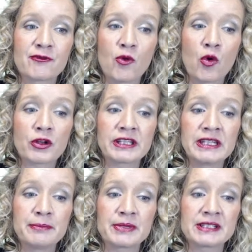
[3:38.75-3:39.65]
for
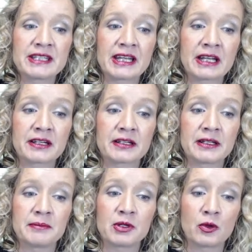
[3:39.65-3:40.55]
the particular
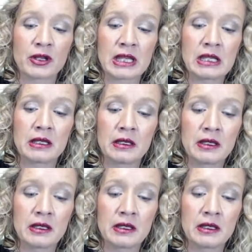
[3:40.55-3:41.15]
employee.